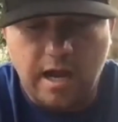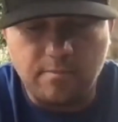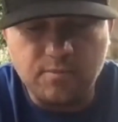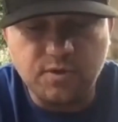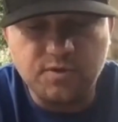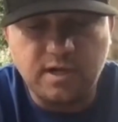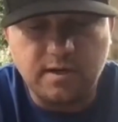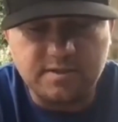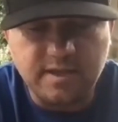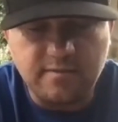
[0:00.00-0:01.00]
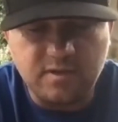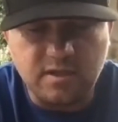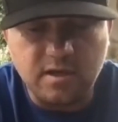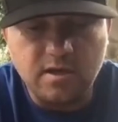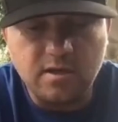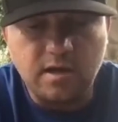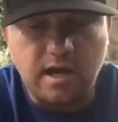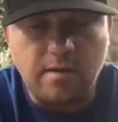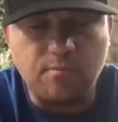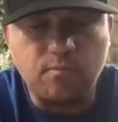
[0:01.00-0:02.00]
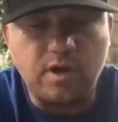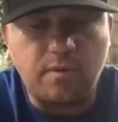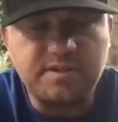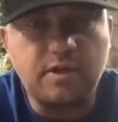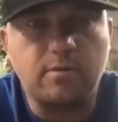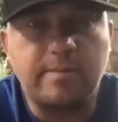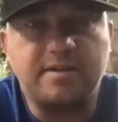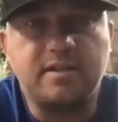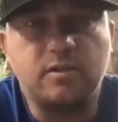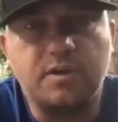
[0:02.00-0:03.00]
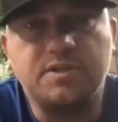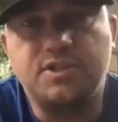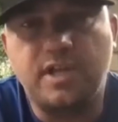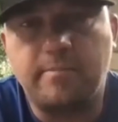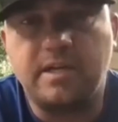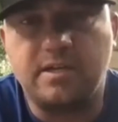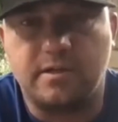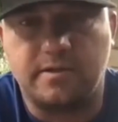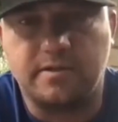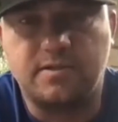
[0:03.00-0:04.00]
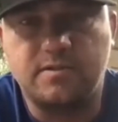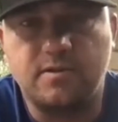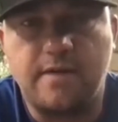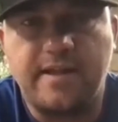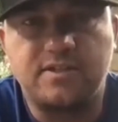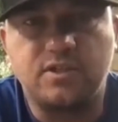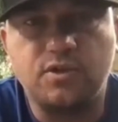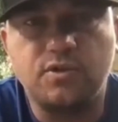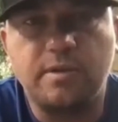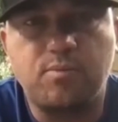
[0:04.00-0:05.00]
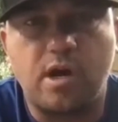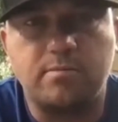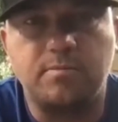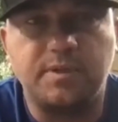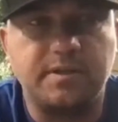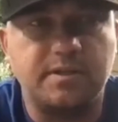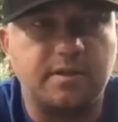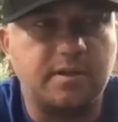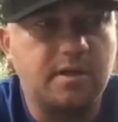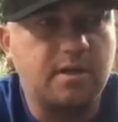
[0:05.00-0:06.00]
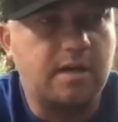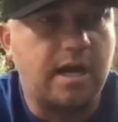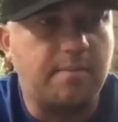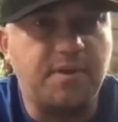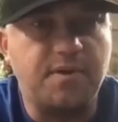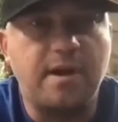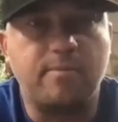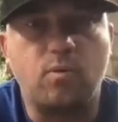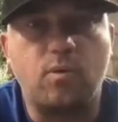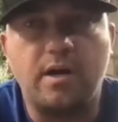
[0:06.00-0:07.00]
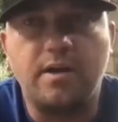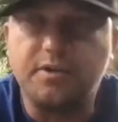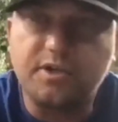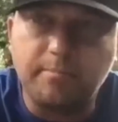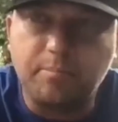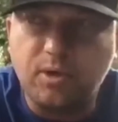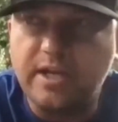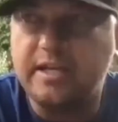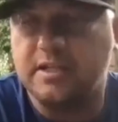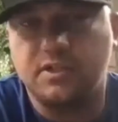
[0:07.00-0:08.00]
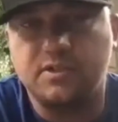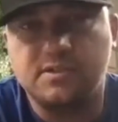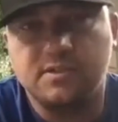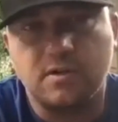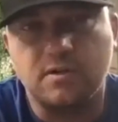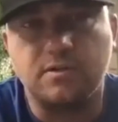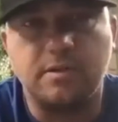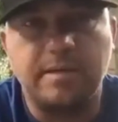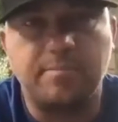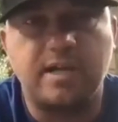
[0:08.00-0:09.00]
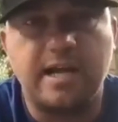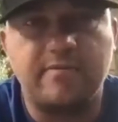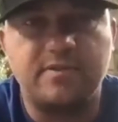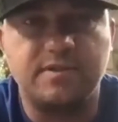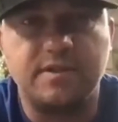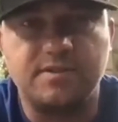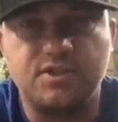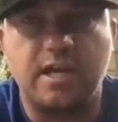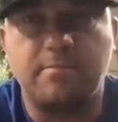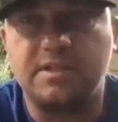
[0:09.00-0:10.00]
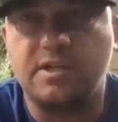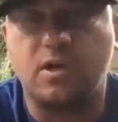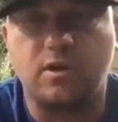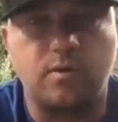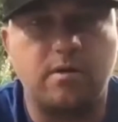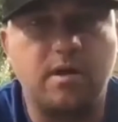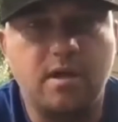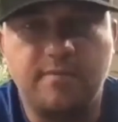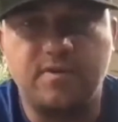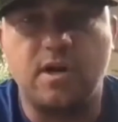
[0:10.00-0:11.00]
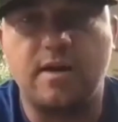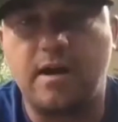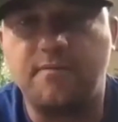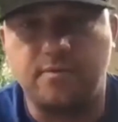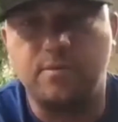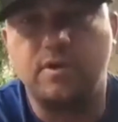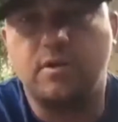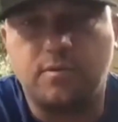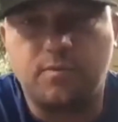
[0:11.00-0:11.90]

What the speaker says: So dog safety, We always hear about decoys jamming dogs, right? That's usually probably the number one complaint, concern that people have is jamming the dog. And what, if you're not unfamiliar with